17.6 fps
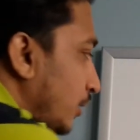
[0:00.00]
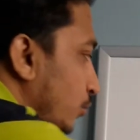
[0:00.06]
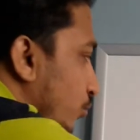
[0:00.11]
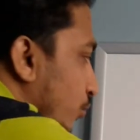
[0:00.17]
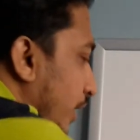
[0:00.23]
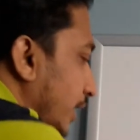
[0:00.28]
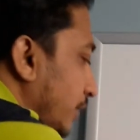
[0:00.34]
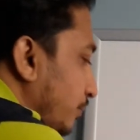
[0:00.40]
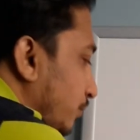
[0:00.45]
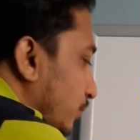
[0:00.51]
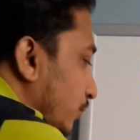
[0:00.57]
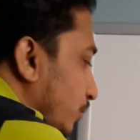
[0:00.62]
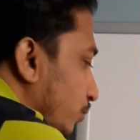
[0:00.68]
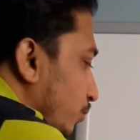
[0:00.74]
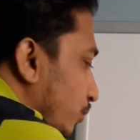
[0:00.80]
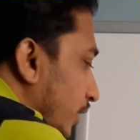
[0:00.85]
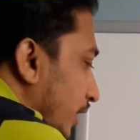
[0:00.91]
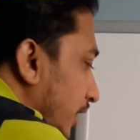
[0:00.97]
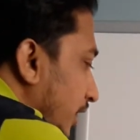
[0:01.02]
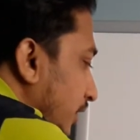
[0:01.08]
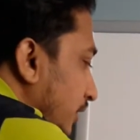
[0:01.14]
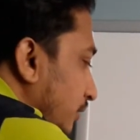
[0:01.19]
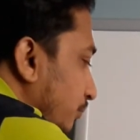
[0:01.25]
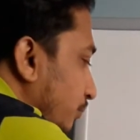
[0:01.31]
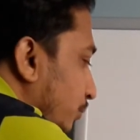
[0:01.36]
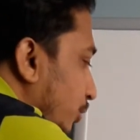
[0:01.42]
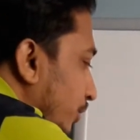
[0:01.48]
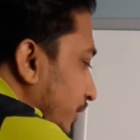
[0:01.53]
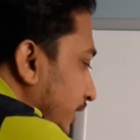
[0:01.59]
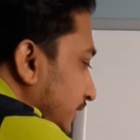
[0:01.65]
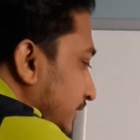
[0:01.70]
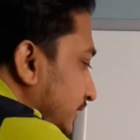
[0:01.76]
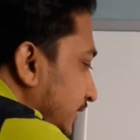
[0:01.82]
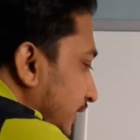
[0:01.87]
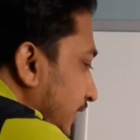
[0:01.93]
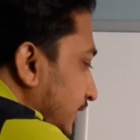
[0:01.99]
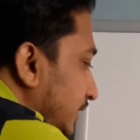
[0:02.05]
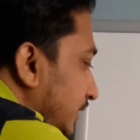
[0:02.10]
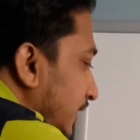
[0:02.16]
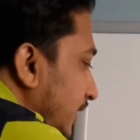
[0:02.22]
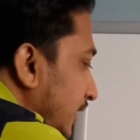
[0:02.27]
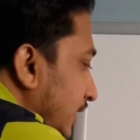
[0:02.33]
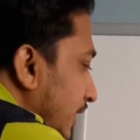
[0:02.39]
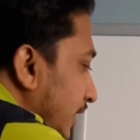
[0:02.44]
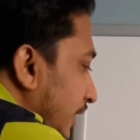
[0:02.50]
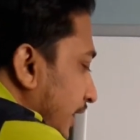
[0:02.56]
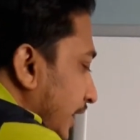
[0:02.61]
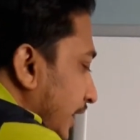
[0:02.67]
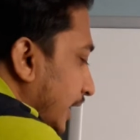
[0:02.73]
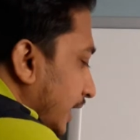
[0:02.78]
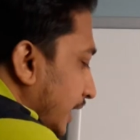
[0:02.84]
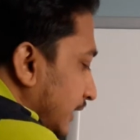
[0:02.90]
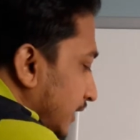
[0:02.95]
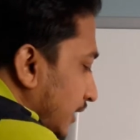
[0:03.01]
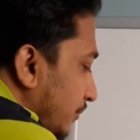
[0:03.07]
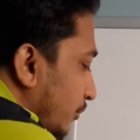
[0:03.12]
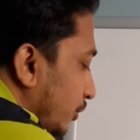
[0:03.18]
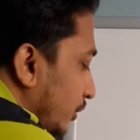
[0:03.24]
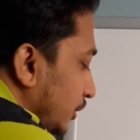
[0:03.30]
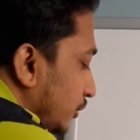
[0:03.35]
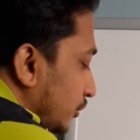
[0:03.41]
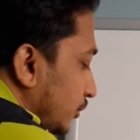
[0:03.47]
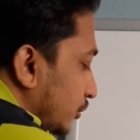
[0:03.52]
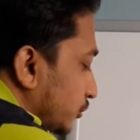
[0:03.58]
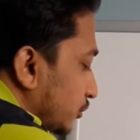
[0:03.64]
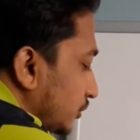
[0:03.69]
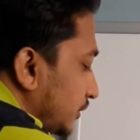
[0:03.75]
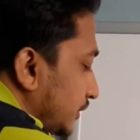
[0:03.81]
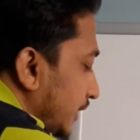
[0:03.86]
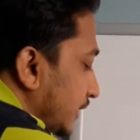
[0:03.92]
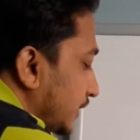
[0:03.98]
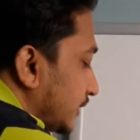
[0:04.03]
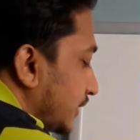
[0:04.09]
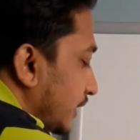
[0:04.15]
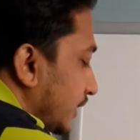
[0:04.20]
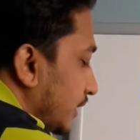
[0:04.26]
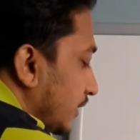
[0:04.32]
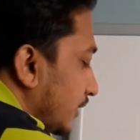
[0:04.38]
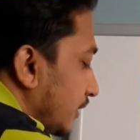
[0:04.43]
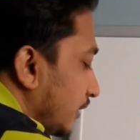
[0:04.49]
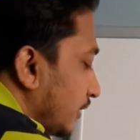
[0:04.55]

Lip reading: One bond is CH3, another bond is also CH3.